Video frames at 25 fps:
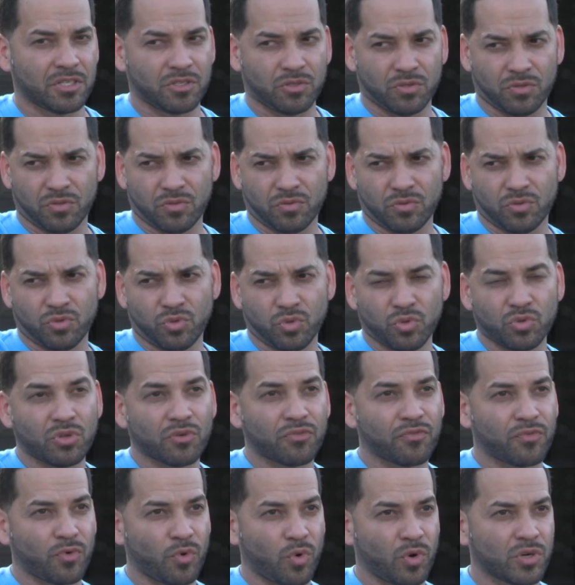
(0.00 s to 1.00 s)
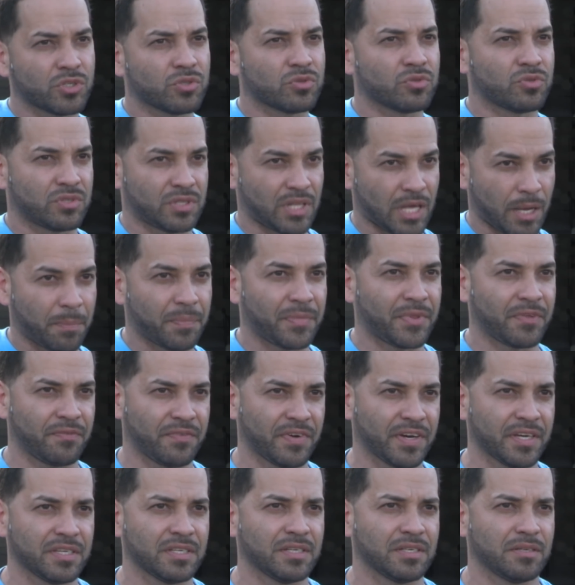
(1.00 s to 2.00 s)
just shoot the floor to stop the
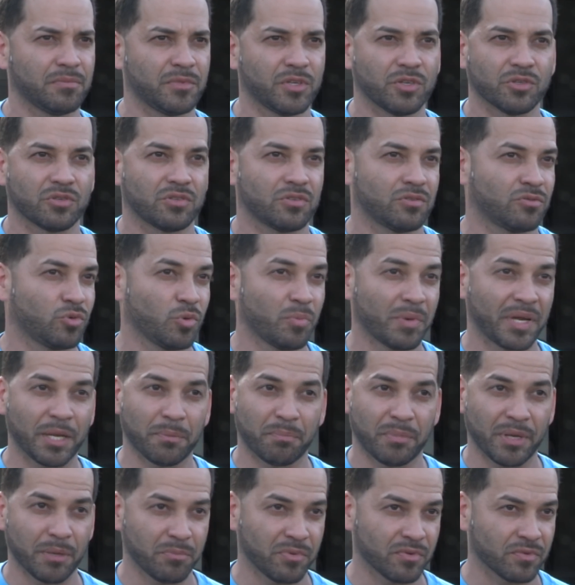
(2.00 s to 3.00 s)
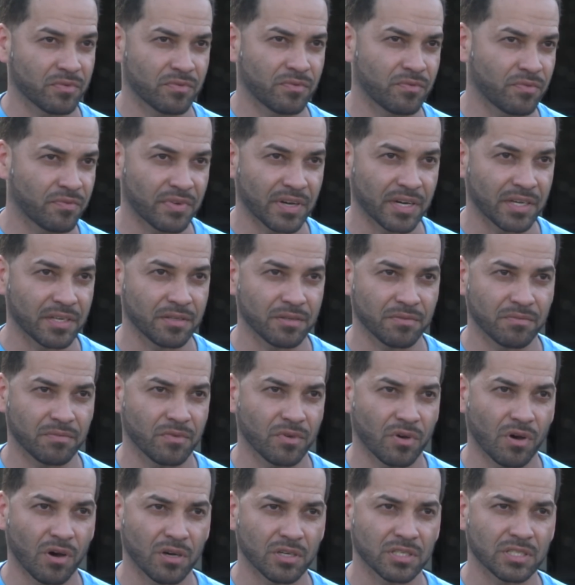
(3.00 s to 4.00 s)
fight because too many people fight
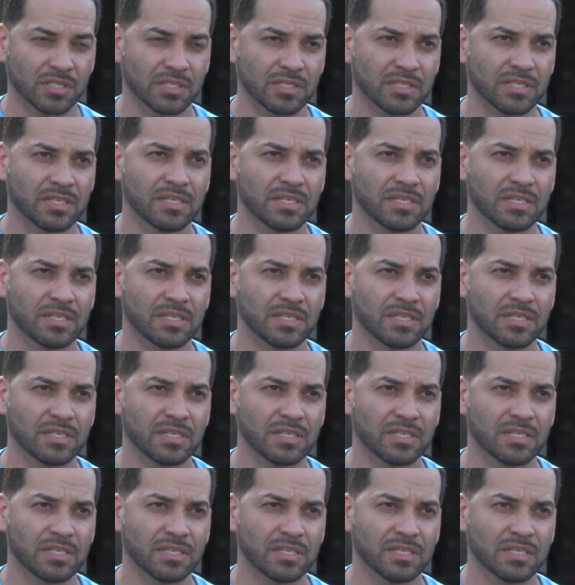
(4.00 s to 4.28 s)
us.